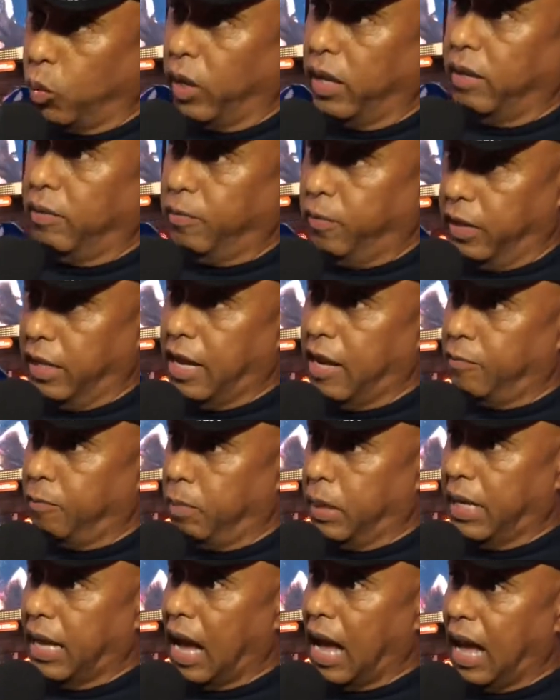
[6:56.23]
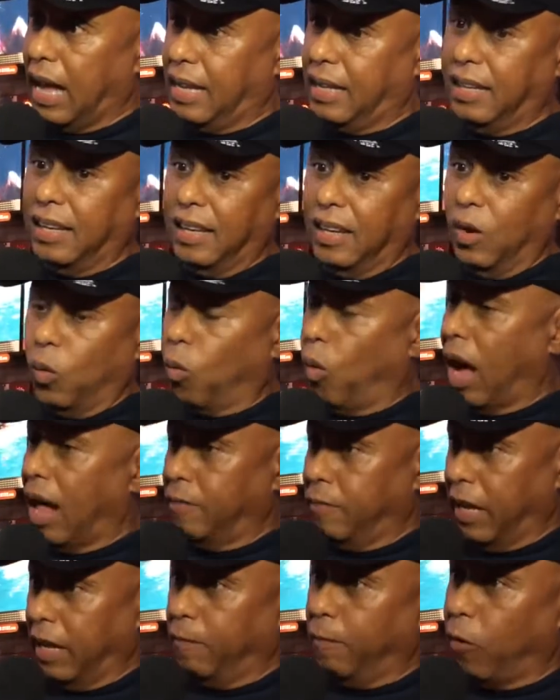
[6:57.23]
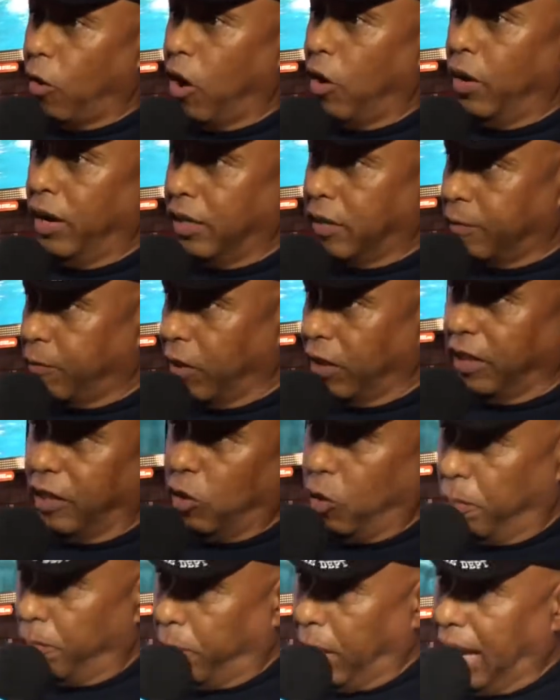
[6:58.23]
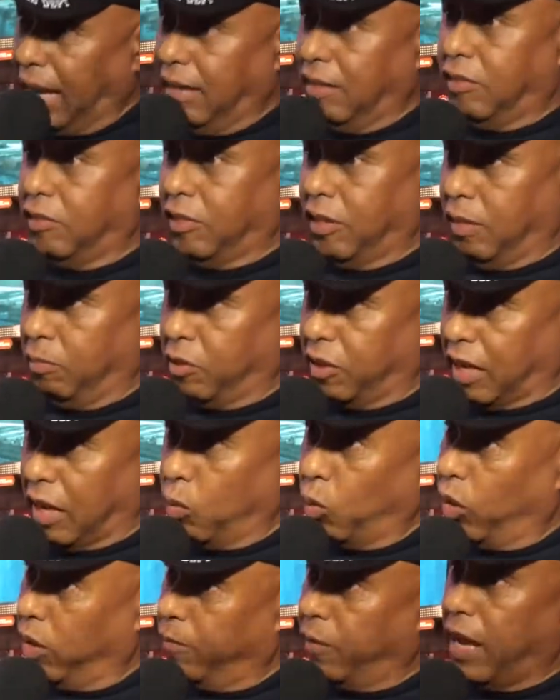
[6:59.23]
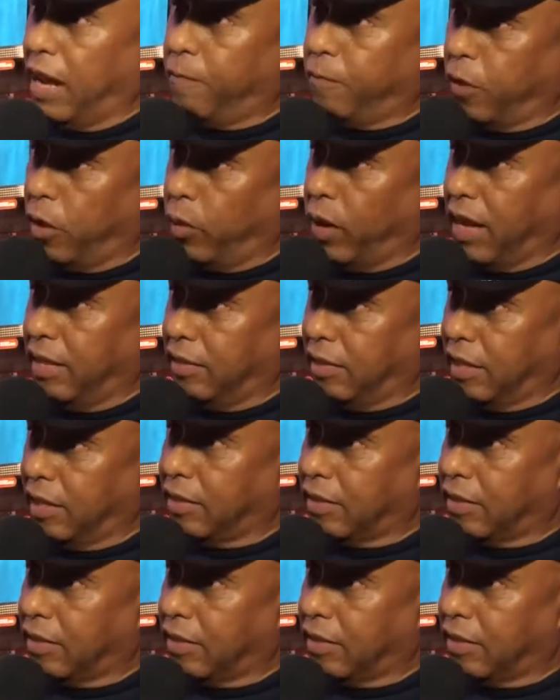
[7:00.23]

with the FBI while they foraged for little paint chips. And with their forensic